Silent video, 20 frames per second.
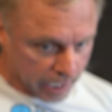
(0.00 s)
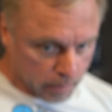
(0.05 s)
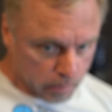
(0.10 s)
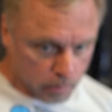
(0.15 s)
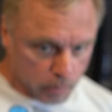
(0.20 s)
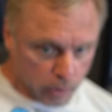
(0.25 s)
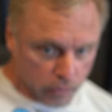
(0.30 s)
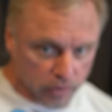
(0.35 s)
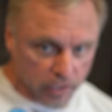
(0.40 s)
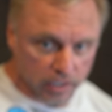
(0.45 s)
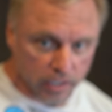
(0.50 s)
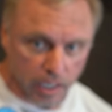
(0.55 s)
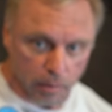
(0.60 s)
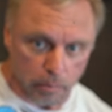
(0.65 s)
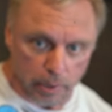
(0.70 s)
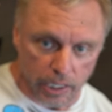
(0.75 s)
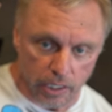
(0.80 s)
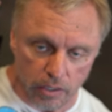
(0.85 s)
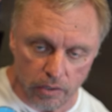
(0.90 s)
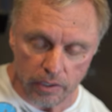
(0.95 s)
And move the
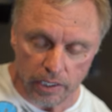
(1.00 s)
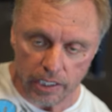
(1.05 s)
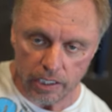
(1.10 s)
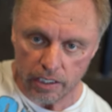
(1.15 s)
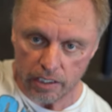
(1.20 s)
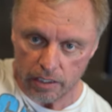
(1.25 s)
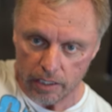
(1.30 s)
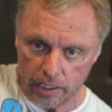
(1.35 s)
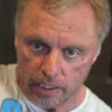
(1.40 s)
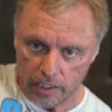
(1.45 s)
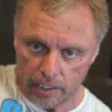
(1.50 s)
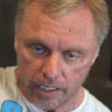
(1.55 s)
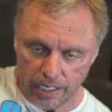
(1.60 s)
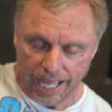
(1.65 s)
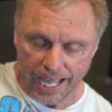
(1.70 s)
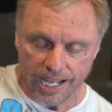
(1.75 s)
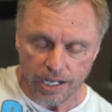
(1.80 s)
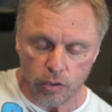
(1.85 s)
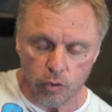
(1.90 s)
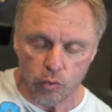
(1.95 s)
dumbbell in an
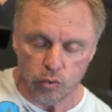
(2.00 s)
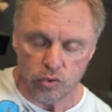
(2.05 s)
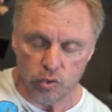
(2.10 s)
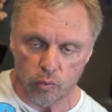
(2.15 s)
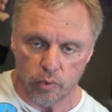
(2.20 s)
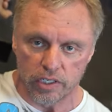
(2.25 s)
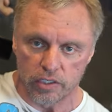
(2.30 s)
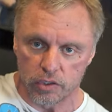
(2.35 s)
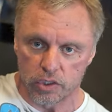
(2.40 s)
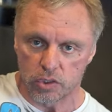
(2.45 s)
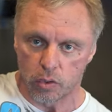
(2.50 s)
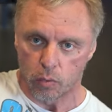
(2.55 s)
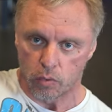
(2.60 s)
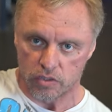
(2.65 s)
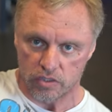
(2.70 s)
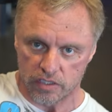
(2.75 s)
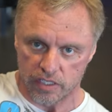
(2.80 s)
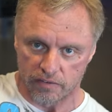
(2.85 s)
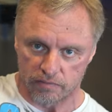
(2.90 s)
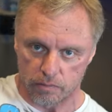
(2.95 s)
angle to where your
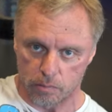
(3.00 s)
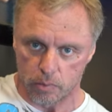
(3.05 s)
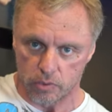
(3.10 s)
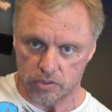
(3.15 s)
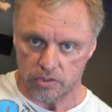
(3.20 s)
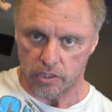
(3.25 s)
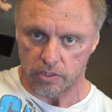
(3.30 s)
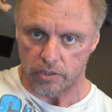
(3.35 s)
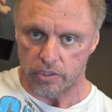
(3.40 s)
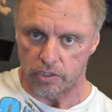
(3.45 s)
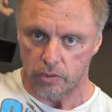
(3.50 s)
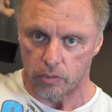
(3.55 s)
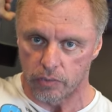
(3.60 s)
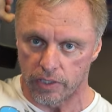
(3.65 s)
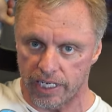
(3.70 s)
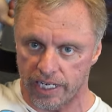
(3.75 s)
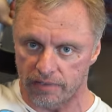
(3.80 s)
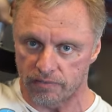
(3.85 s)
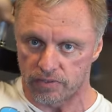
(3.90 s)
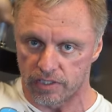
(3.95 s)
shoulder's comfortable. So you
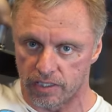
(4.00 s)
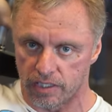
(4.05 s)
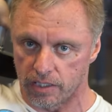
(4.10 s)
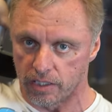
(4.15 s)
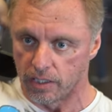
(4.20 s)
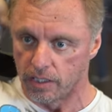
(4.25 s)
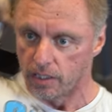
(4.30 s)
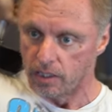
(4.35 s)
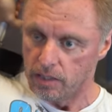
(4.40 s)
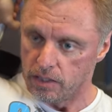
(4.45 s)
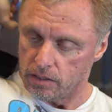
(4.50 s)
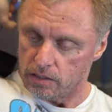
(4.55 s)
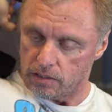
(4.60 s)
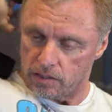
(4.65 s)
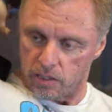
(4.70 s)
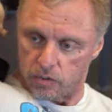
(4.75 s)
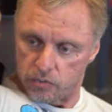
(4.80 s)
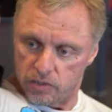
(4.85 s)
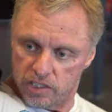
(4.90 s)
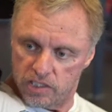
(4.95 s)
don't have to
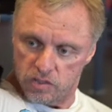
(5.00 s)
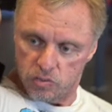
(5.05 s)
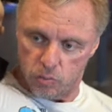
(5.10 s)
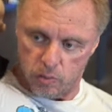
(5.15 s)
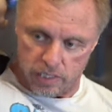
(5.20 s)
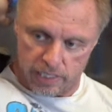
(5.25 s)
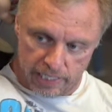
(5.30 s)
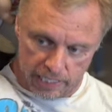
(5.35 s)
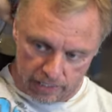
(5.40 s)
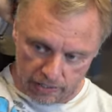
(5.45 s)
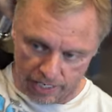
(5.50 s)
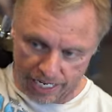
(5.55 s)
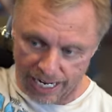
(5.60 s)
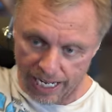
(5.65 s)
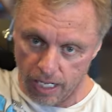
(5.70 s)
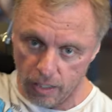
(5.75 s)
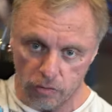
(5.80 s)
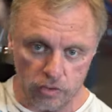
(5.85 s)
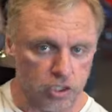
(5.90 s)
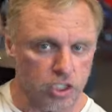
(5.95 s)
go this way or
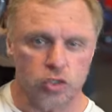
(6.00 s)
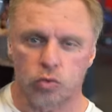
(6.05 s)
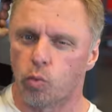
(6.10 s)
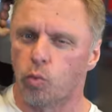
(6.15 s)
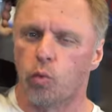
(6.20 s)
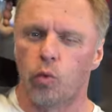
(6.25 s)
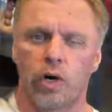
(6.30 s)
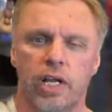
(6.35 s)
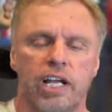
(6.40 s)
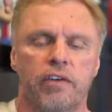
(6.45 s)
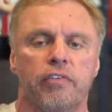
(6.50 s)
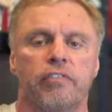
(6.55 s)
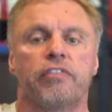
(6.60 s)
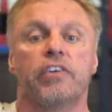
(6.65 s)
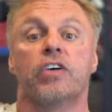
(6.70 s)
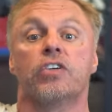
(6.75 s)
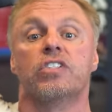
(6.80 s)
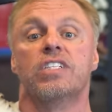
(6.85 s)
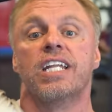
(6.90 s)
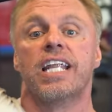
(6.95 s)
out, just whatever
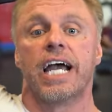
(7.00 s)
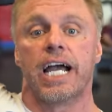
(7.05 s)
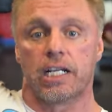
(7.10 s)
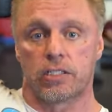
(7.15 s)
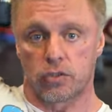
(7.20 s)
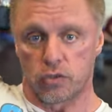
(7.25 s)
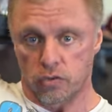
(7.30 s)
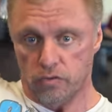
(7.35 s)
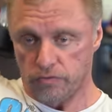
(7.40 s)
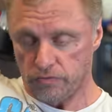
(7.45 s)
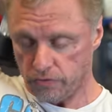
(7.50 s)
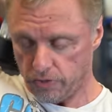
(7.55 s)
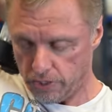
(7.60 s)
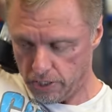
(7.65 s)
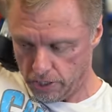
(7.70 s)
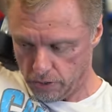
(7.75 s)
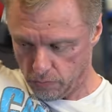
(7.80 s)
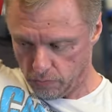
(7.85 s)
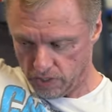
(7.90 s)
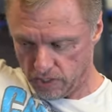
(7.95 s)
feels natural for
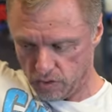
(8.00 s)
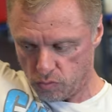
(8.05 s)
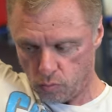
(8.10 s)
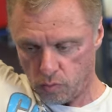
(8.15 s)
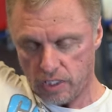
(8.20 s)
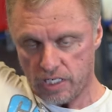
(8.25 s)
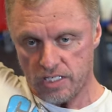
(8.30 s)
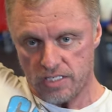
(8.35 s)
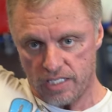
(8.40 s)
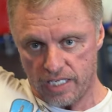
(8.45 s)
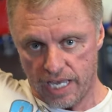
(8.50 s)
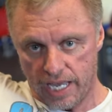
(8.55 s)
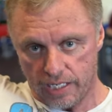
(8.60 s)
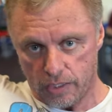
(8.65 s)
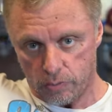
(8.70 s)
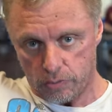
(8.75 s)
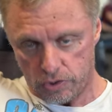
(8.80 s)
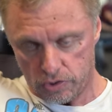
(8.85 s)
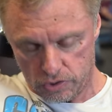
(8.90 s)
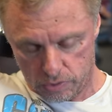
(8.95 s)
you is the
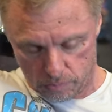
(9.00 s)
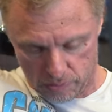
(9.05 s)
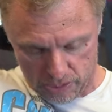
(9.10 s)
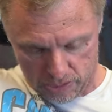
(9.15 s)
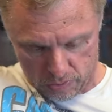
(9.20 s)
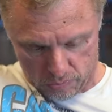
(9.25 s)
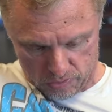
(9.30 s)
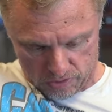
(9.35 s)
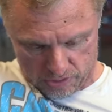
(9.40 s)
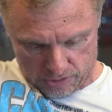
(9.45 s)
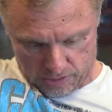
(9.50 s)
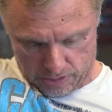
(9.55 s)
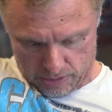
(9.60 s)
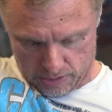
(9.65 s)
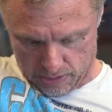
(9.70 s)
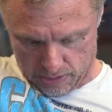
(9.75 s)
angle you should be using.